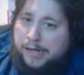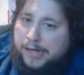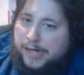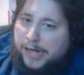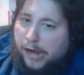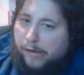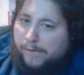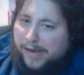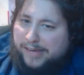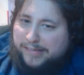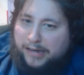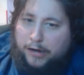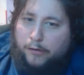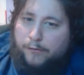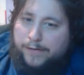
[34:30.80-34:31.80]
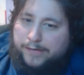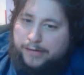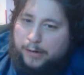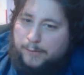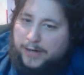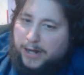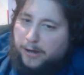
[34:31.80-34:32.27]
They say, oh, it's
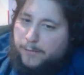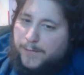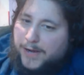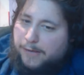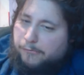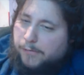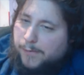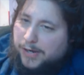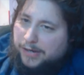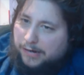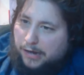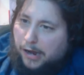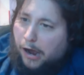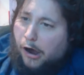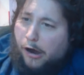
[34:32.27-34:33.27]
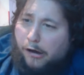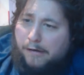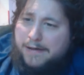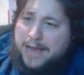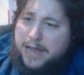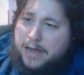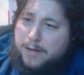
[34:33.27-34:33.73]
coming home, and everyone's like, oh
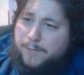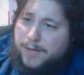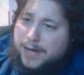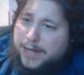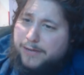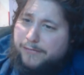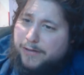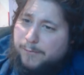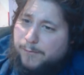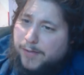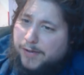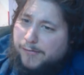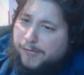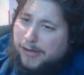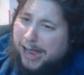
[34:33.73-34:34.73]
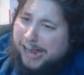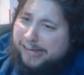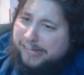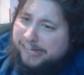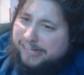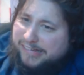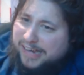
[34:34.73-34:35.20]
yeah, I believe it. But if you
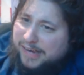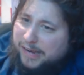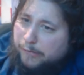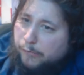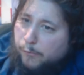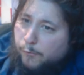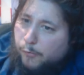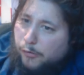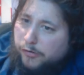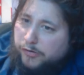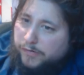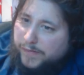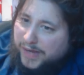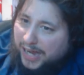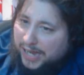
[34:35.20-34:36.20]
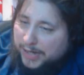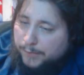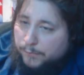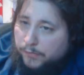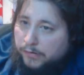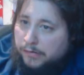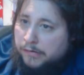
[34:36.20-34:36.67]
actually sit there and watch the
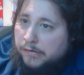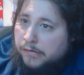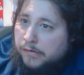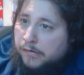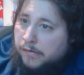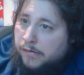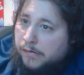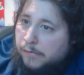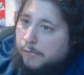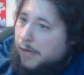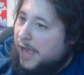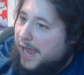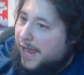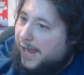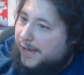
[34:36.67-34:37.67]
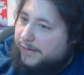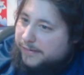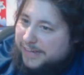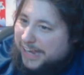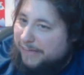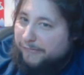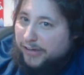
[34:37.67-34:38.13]
games, it's
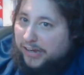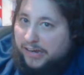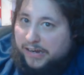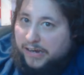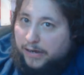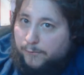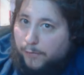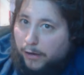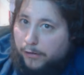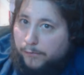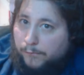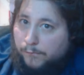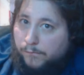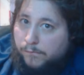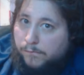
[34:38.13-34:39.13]
never gonna come home.